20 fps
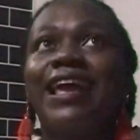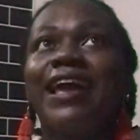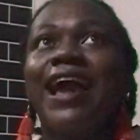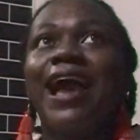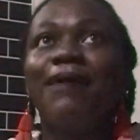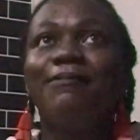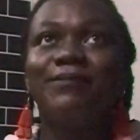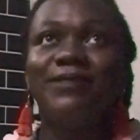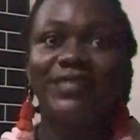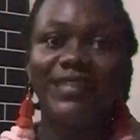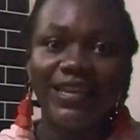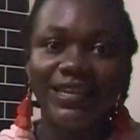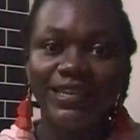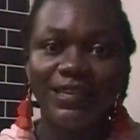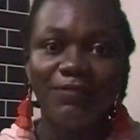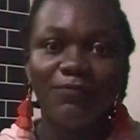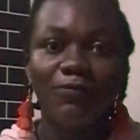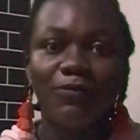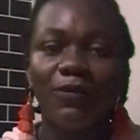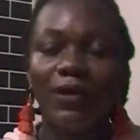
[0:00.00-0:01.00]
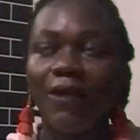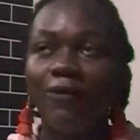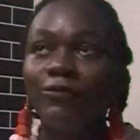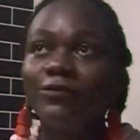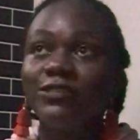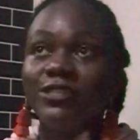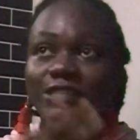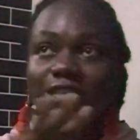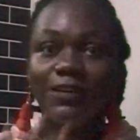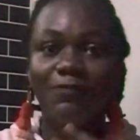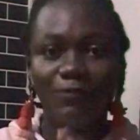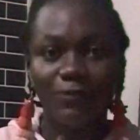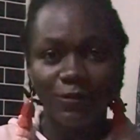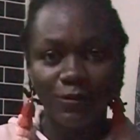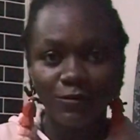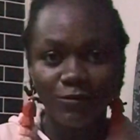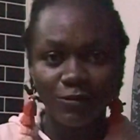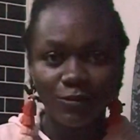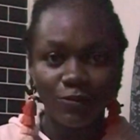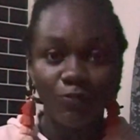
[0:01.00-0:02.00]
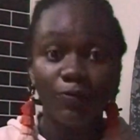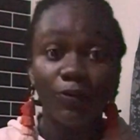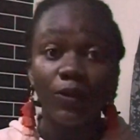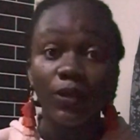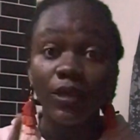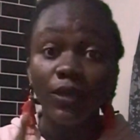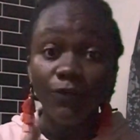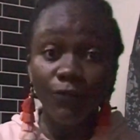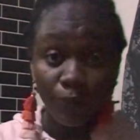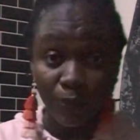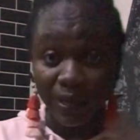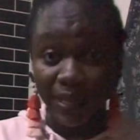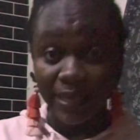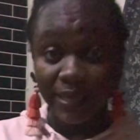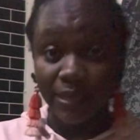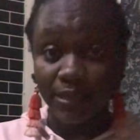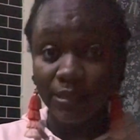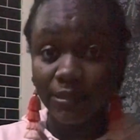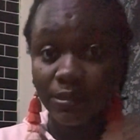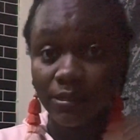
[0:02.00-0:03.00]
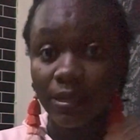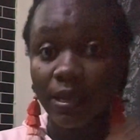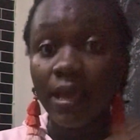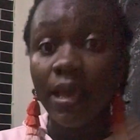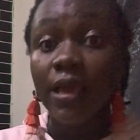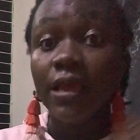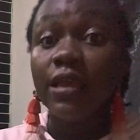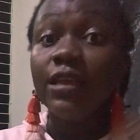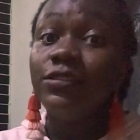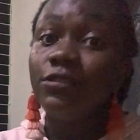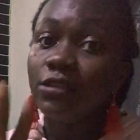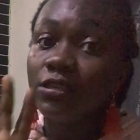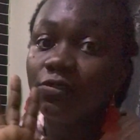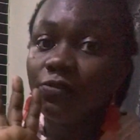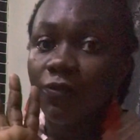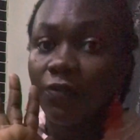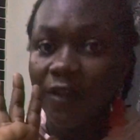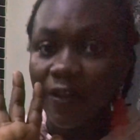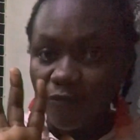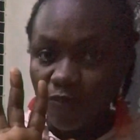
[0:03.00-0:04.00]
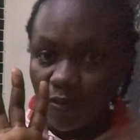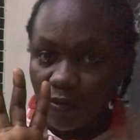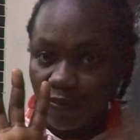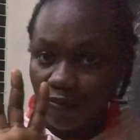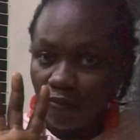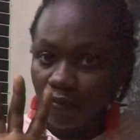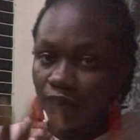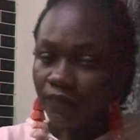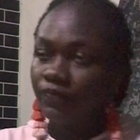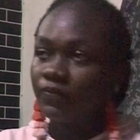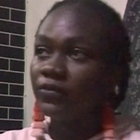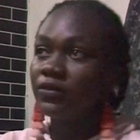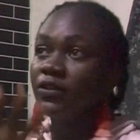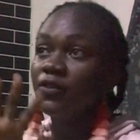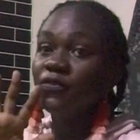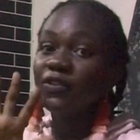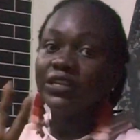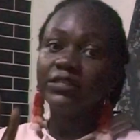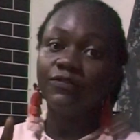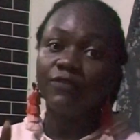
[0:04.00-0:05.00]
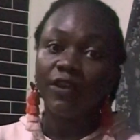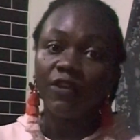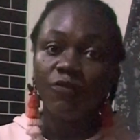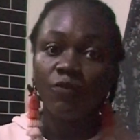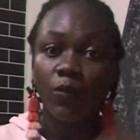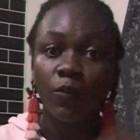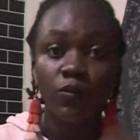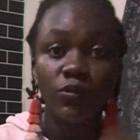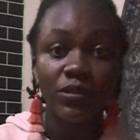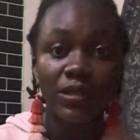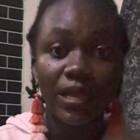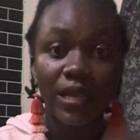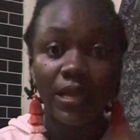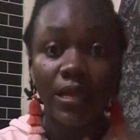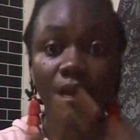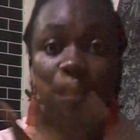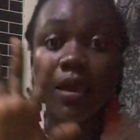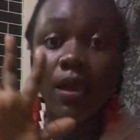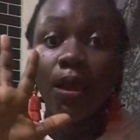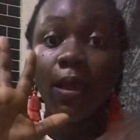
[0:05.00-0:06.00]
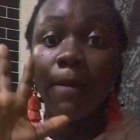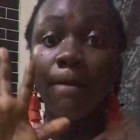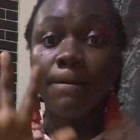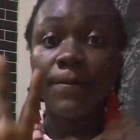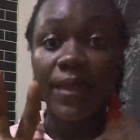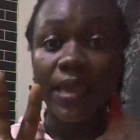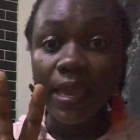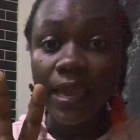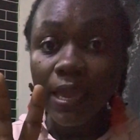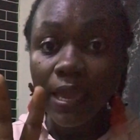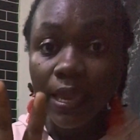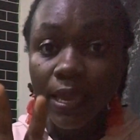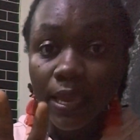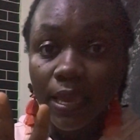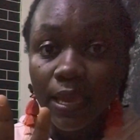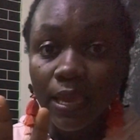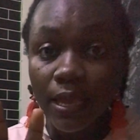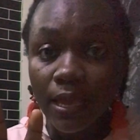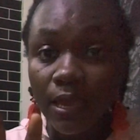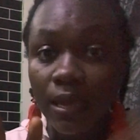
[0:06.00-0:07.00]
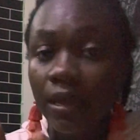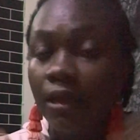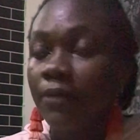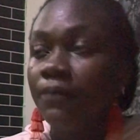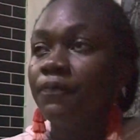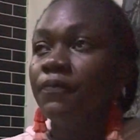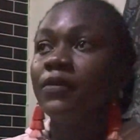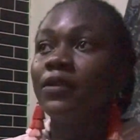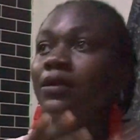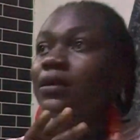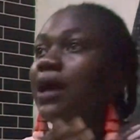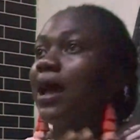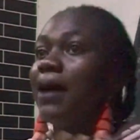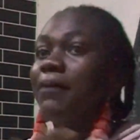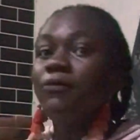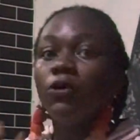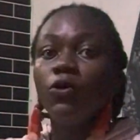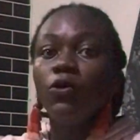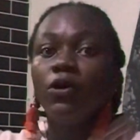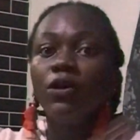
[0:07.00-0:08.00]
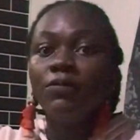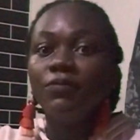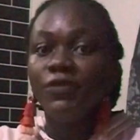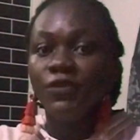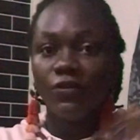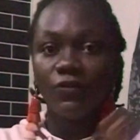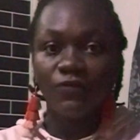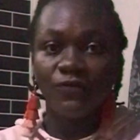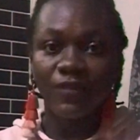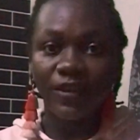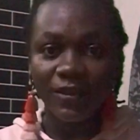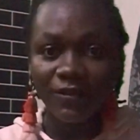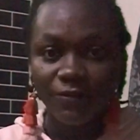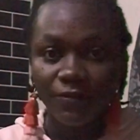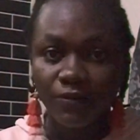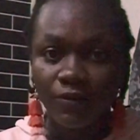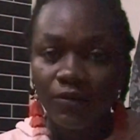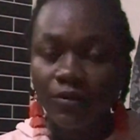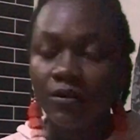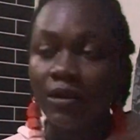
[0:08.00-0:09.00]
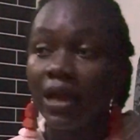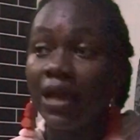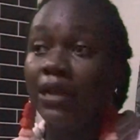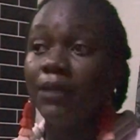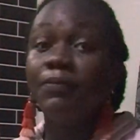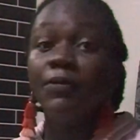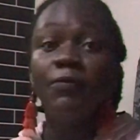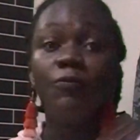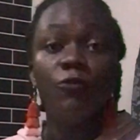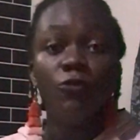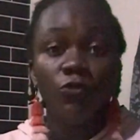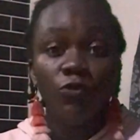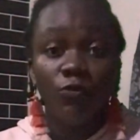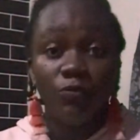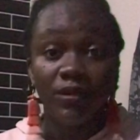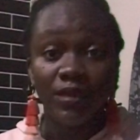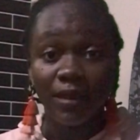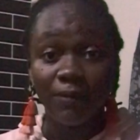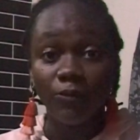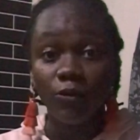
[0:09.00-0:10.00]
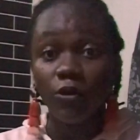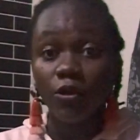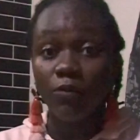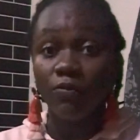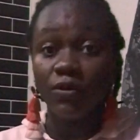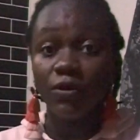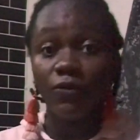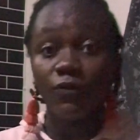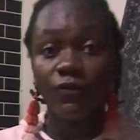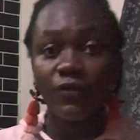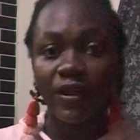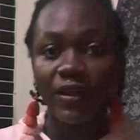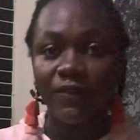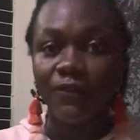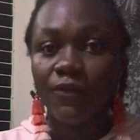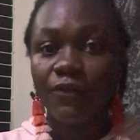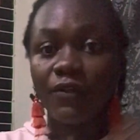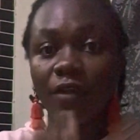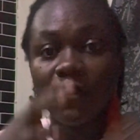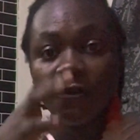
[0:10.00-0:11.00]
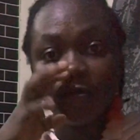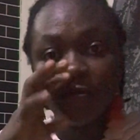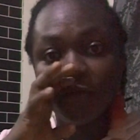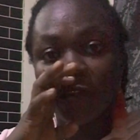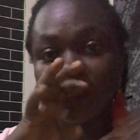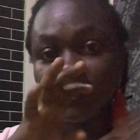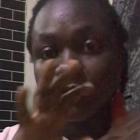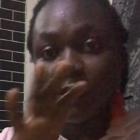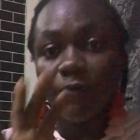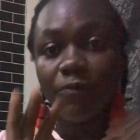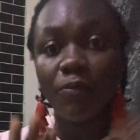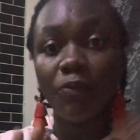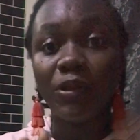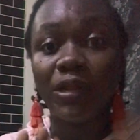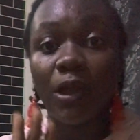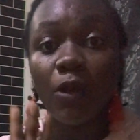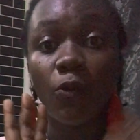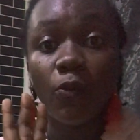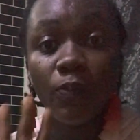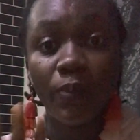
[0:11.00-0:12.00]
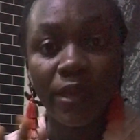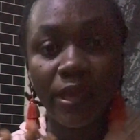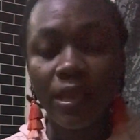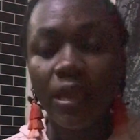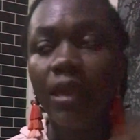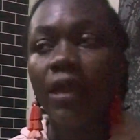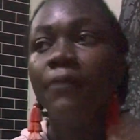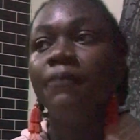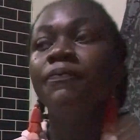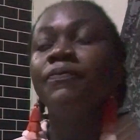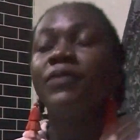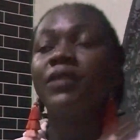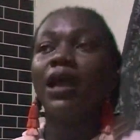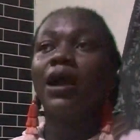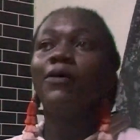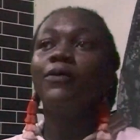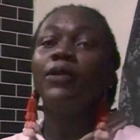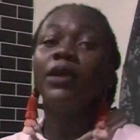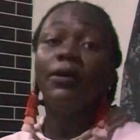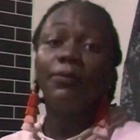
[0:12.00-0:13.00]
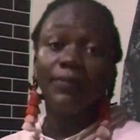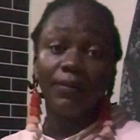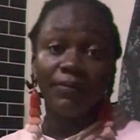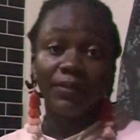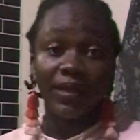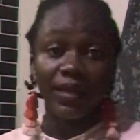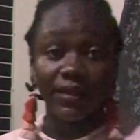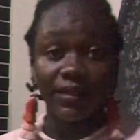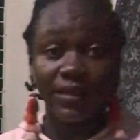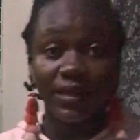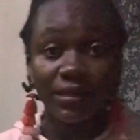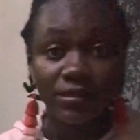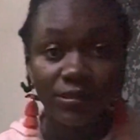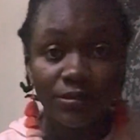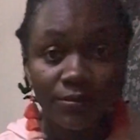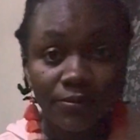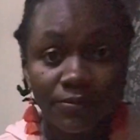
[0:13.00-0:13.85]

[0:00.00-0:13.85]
I'm selling it, but I want to share the product with you. But if you like it, it's just for 5 people. The first 5 people to like pay. I'm not going beyond 5, and people know me. I'm not going beyond 5. The first 5 people that will pay, I would help them get that.